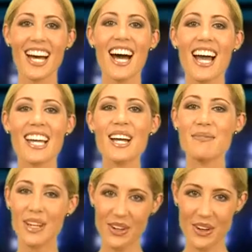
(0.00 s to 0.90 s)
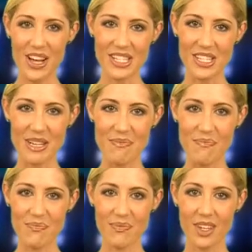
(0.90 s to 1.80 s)
Hi, I'm Garen Austin.
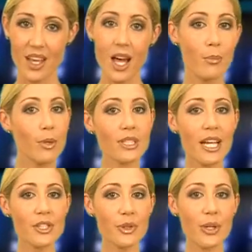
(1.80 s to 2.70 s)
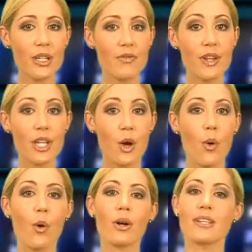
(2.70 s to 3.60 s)
multi screened video,
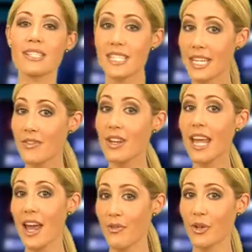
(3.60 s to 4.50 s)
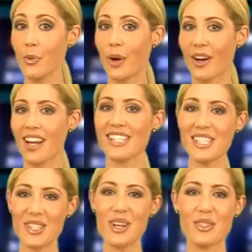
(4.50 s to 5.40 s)
or TV everywhere as it
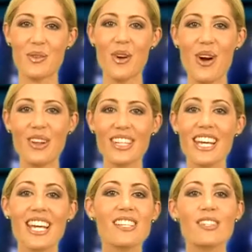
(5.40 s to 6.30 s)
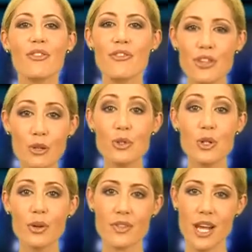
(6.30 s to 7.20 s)
is also called, is the
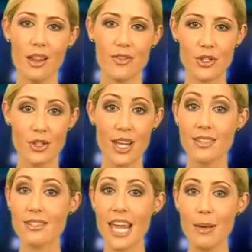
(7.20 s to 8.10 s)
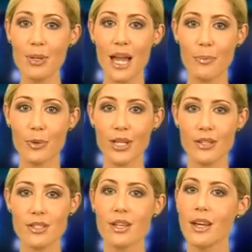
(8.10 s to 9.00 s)
future of television as cable
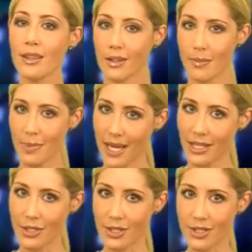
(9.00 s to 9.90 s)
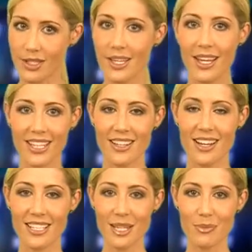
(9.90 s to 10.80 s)
operators, their competitors, and
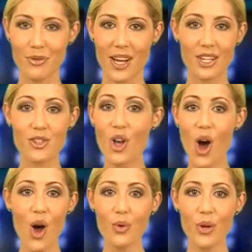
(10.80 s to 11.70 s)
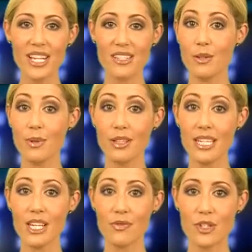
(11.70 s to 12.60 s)
content providers all race to build the
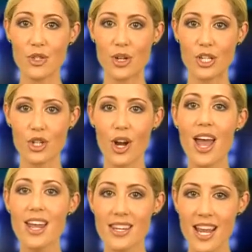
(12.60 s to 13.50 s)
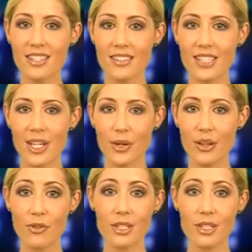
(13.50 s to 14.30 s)
infrastructure necessary for